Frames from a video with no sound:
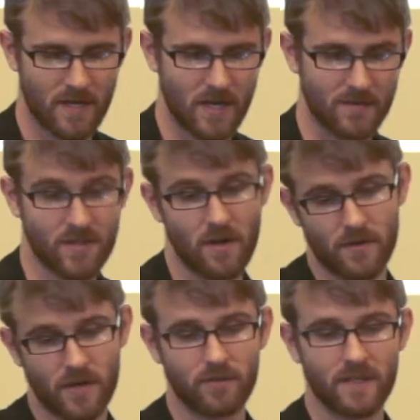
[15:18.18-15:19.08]
So
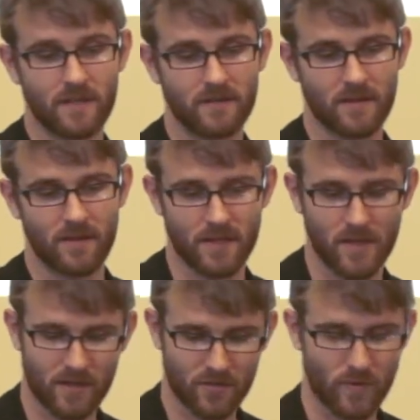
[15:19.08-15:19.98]
it only
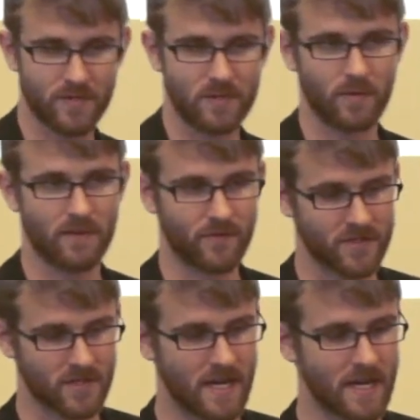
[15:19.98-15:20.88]
is written to when it
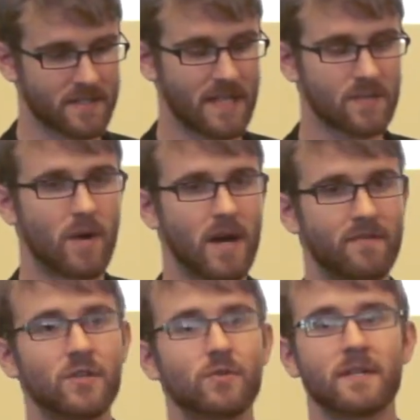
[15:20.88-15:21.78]
first connects. That's why
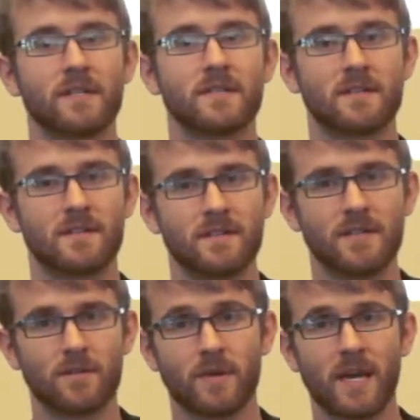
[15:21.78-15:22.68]
eventual consistency
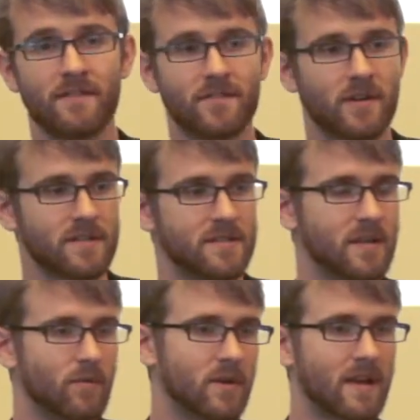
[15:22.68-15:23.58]
is okay for us, is
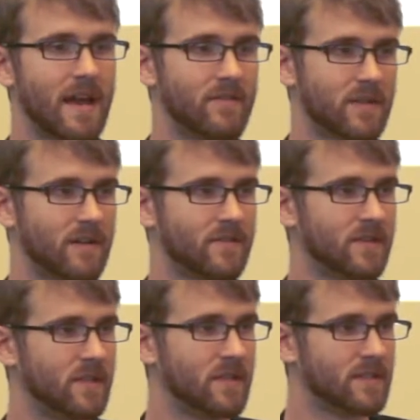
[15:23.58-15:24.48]
that we don't have a lot of
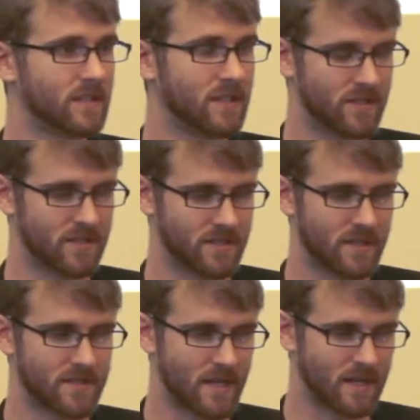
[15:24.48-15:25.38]
deletions in
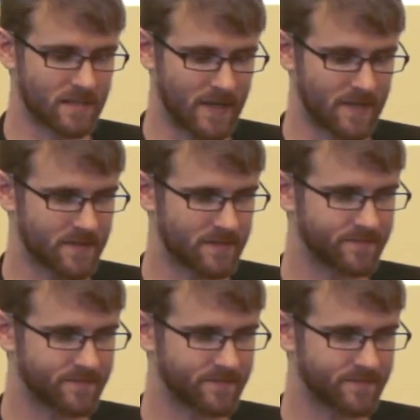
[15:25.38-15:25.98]
this data space.